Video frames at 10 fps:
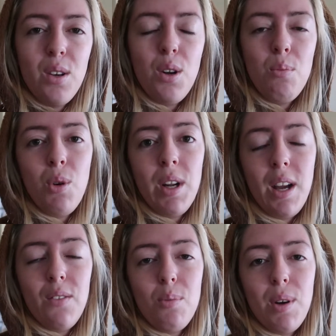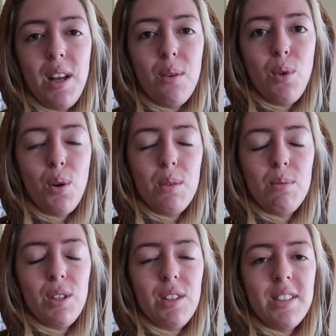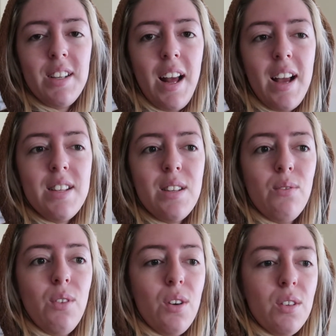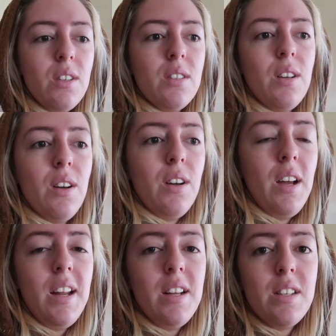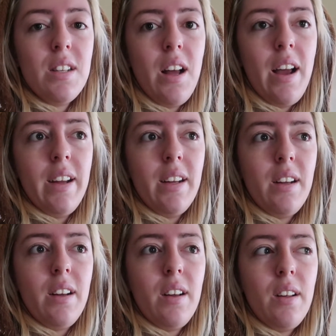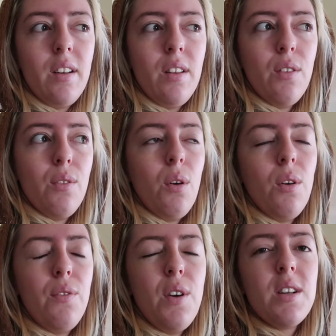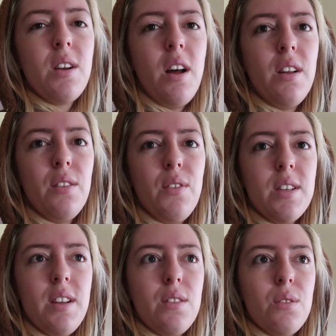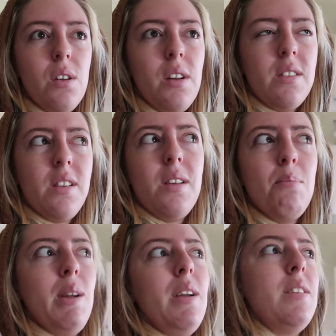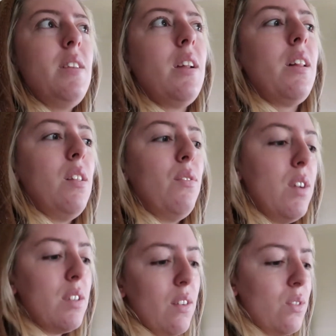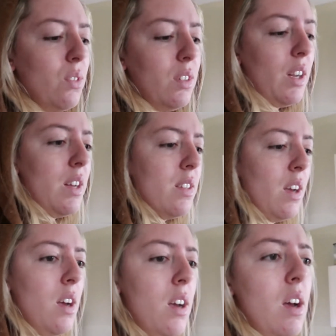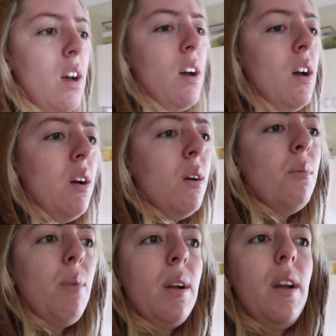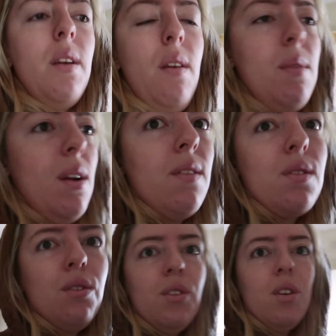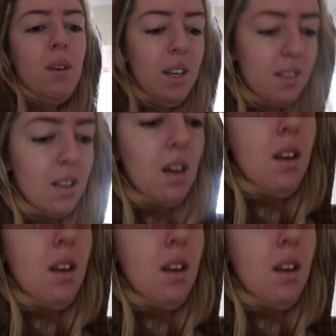Good morning everybody and welcome to today's vlog. So it is like kind of the first day of school holidays. I think Monday's technically the first day of school holidays, but anyway, we don't have school for 2 weeks.